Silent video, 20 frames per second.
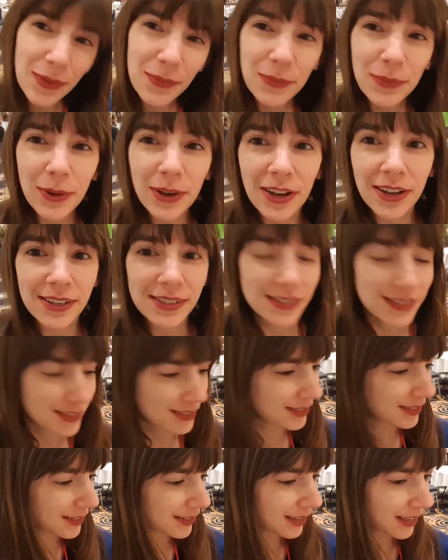But
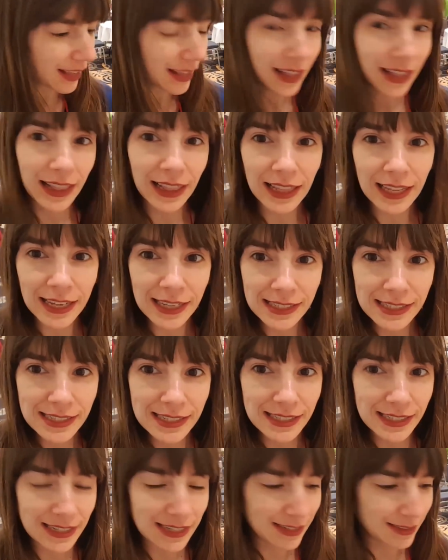let's
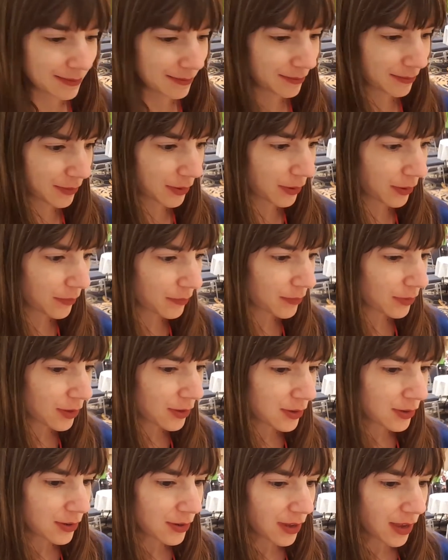see.
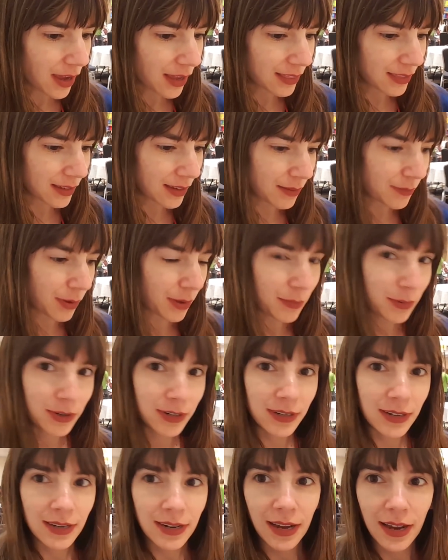I think I might put
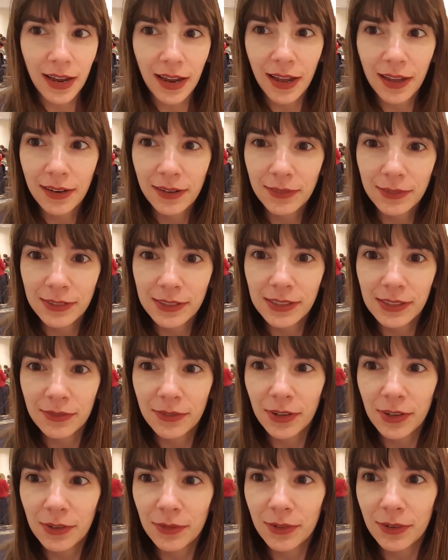it in a hat. We'll see if
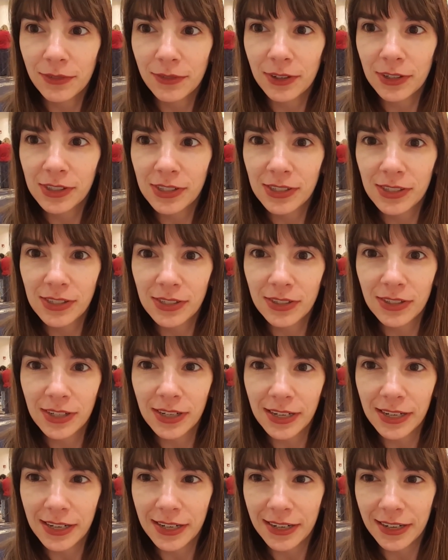we can reverse the
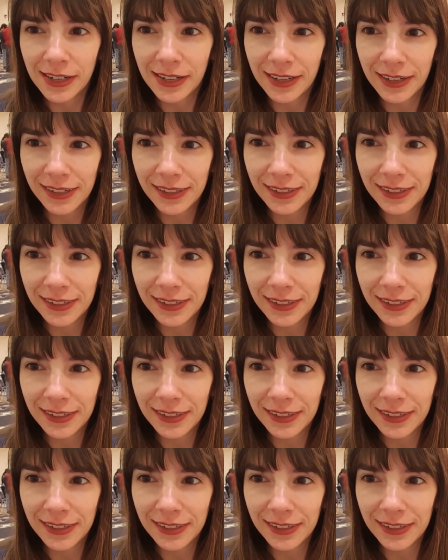screen here.